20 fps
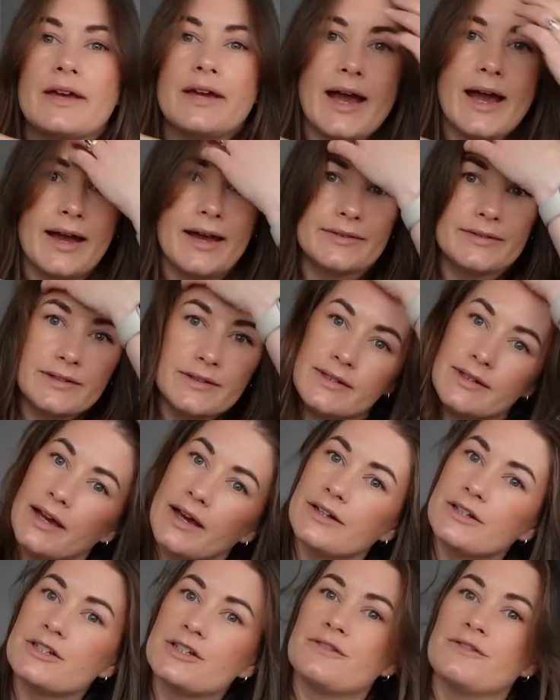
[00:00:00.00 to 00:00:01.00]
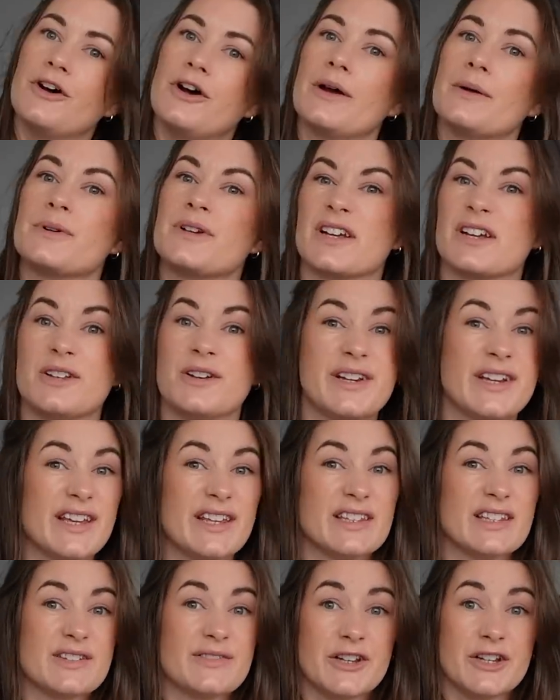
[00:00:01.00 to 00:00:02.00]
I just thought I would include it in
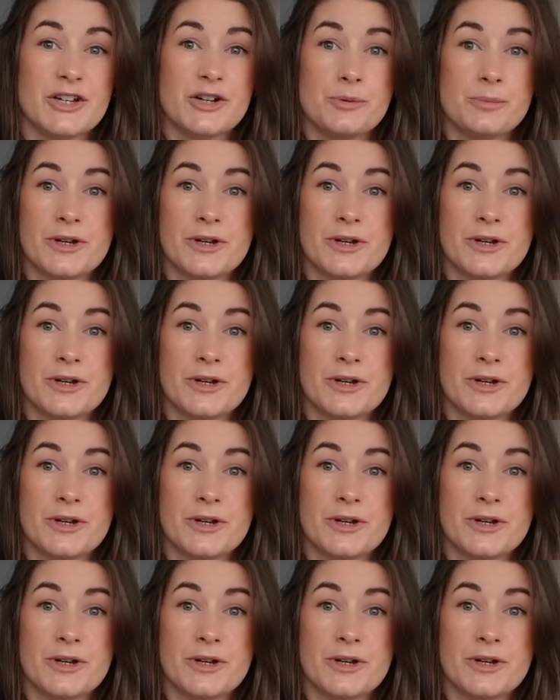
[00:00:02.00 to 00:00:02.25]
this video